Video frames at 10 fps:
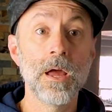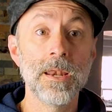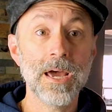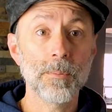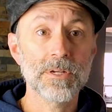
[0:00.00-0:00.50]

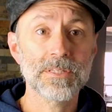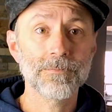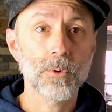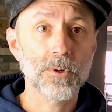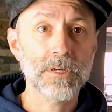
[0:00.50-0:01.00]
Now I'm going to step
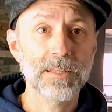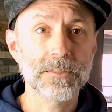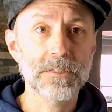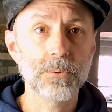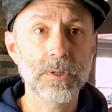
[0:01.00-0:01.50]
forward again.
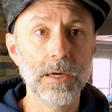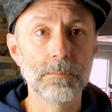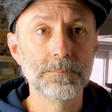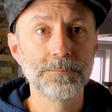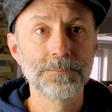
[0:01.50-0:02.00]
Let's see what we get.
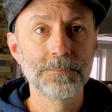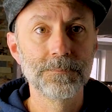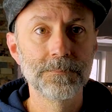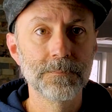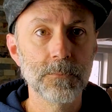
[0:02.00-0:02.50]

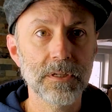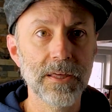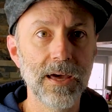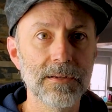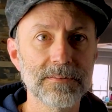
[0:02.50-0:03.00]
Look at
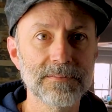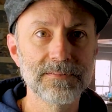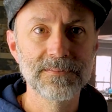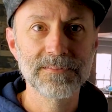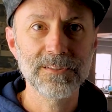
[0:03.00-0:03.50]
that.
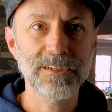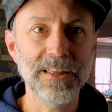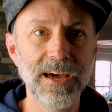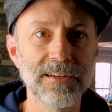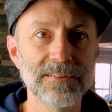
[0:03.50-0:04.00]
Look at
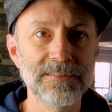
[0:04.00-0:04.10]
that.